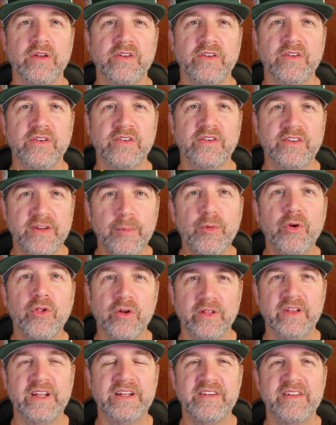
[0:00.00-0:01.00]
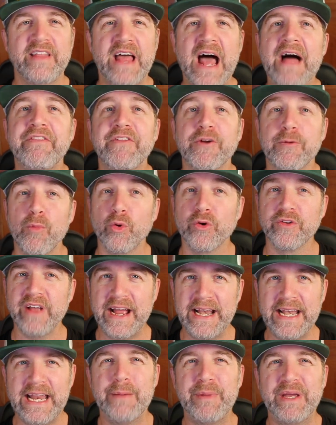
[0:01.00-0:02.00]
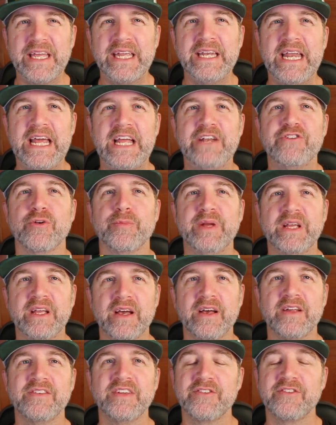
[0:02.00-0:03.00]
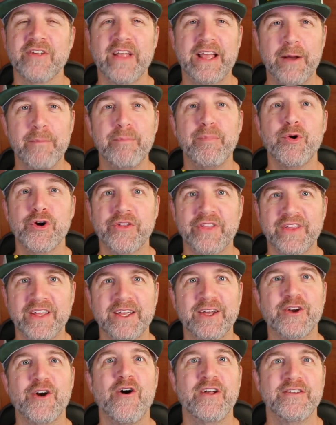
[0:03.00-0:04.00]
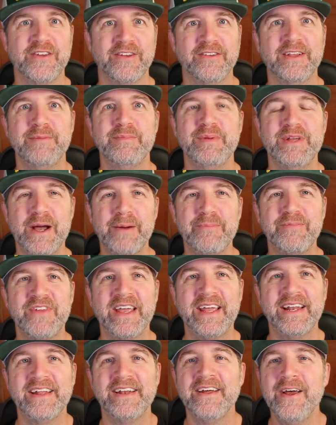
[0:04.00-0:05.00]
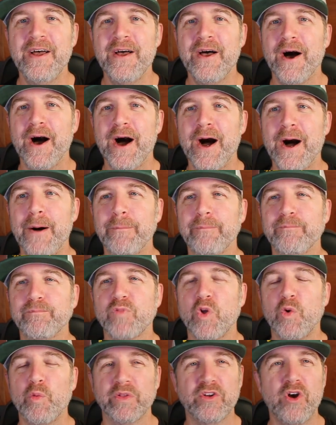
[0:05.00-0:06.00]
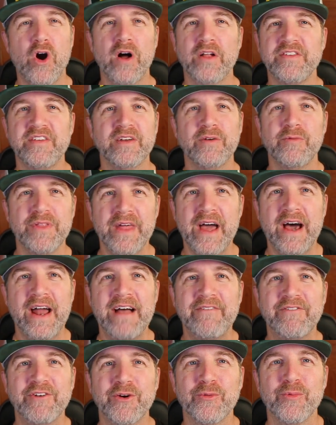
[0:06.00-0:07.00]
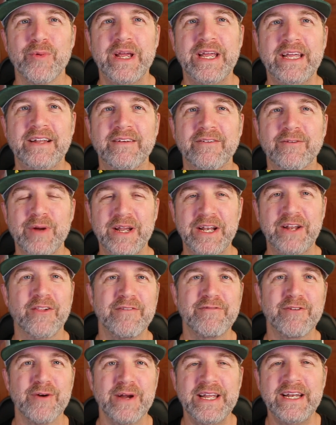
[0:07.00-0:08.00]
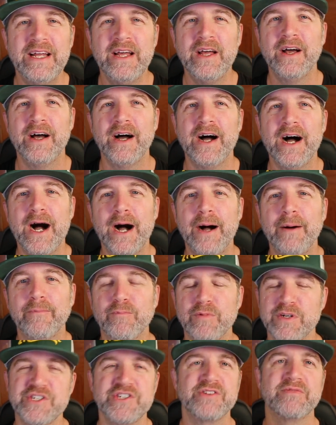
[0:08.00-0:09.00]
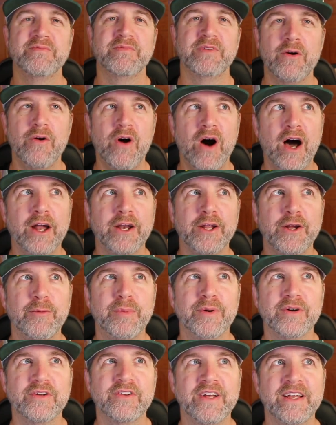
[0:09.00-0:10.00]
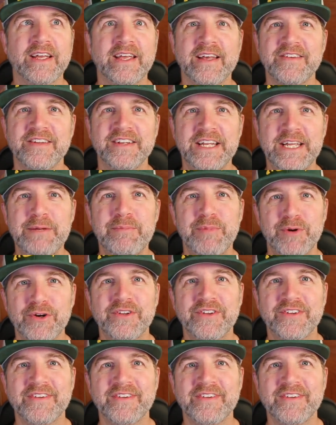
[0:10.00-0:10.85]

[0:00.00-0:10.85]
similarly to that, they're more dynamic in nature because it's like a book that can constantly be updated um, with content without having to re redeliver it. Uh, which you know, audiobooks, I guess, and ebooks